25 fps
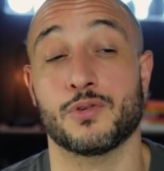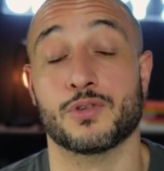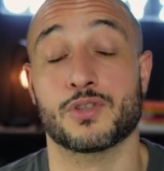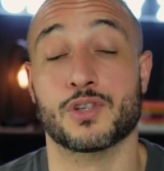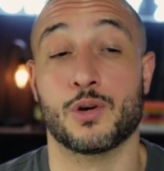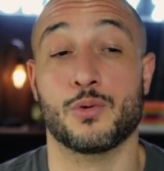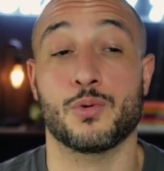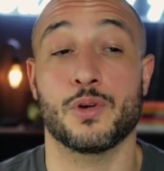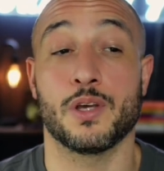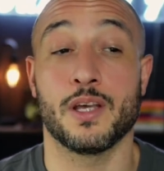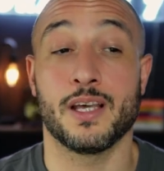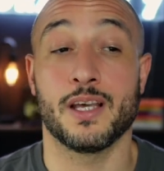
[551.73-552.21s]

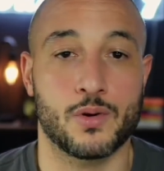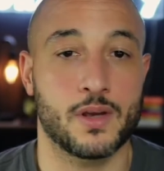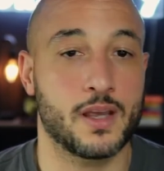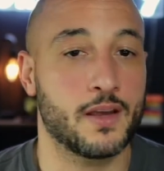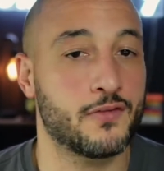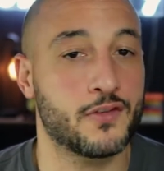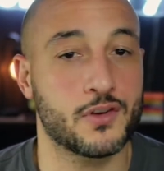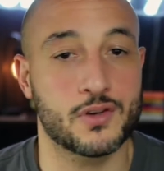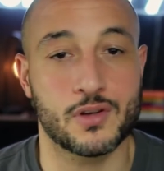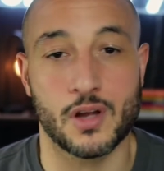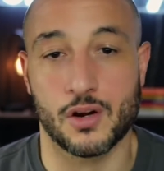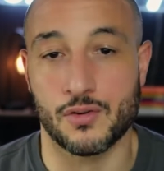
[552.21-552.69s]
So
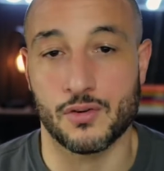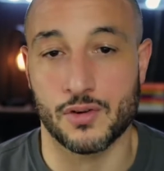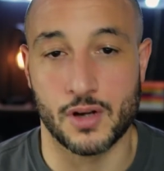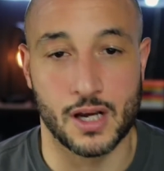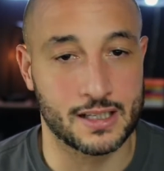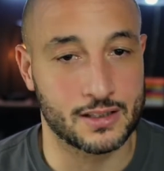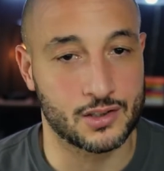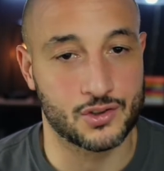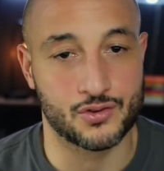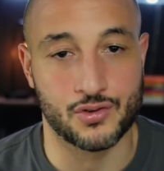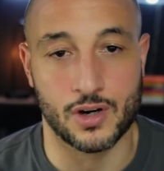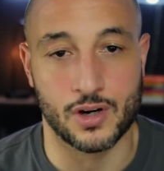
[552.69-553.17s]
if you don't know
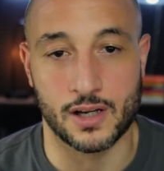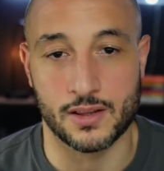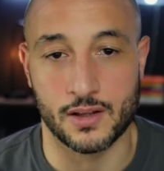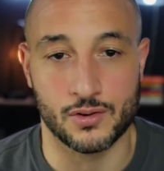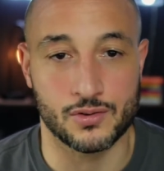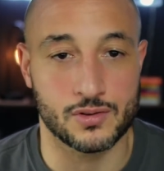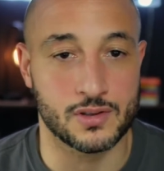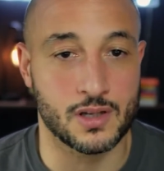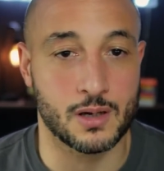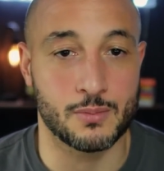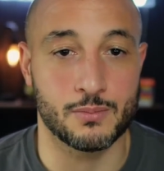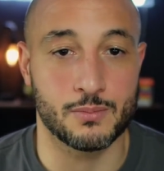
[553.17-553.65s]
how to track
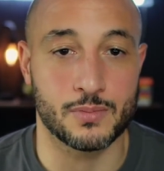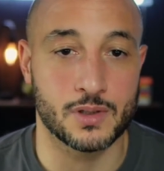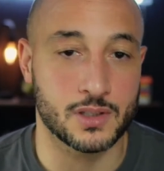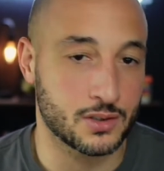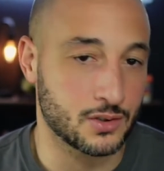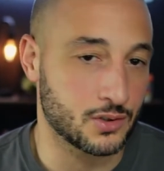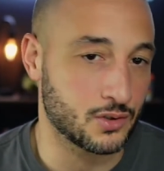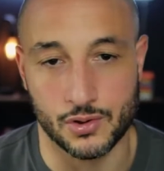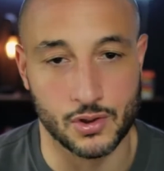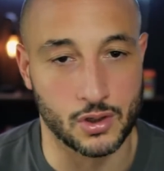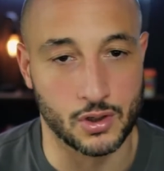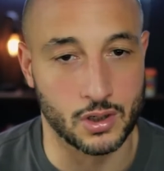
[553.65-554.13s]
those
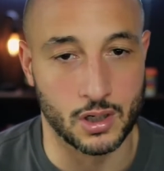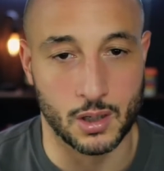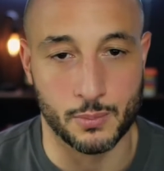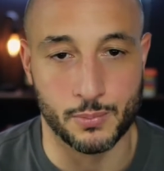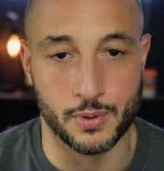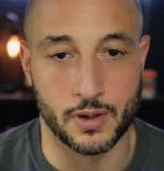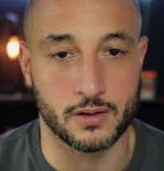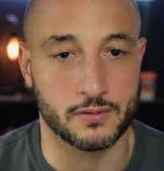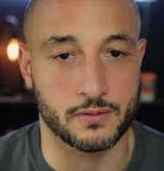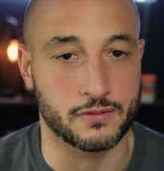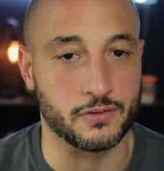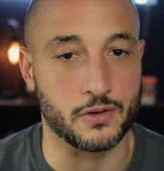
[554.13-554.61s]
numbers, you're going to
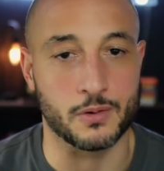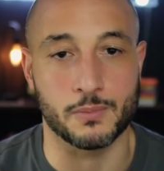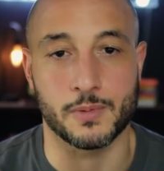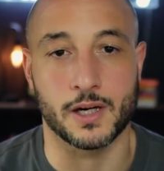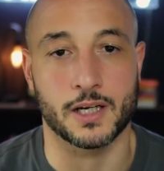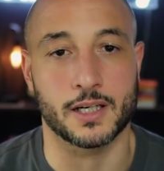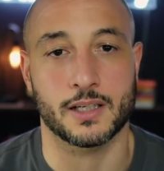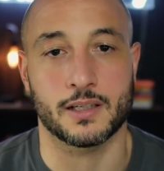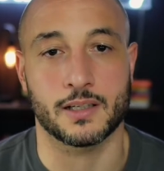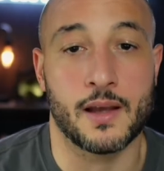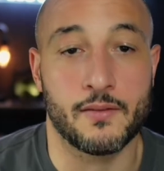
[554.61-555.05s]
burn through money.